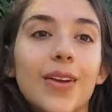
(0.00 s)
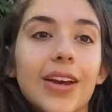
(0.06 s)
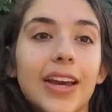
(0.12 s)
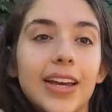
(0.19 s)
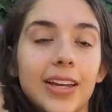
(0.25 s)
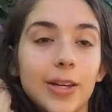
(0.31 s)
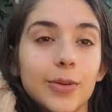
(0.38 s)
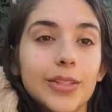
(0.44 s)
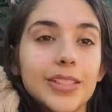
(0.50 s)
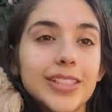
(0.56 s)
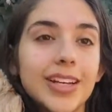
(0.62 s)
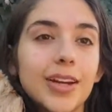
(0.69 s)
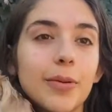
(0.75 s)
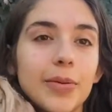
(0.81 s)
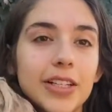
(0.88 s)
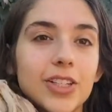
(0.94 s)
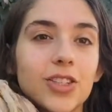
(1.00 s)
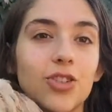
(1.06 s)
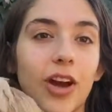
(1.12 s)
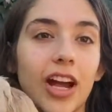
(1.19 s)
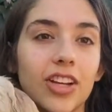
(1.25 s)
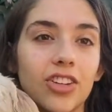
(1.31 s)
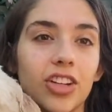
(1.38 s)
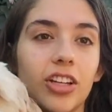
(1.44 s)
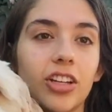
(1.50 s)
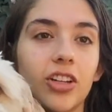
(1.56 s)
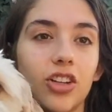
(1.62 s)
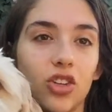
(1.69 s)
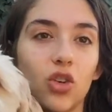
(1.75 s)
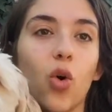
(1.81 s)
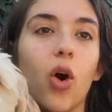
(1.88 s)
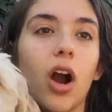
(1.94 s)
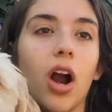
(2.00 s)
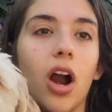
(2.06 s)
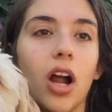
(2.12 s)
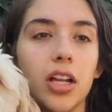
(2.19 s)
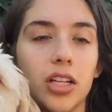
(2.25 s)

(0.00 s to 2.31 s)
Okay, he was gonna be scratching the door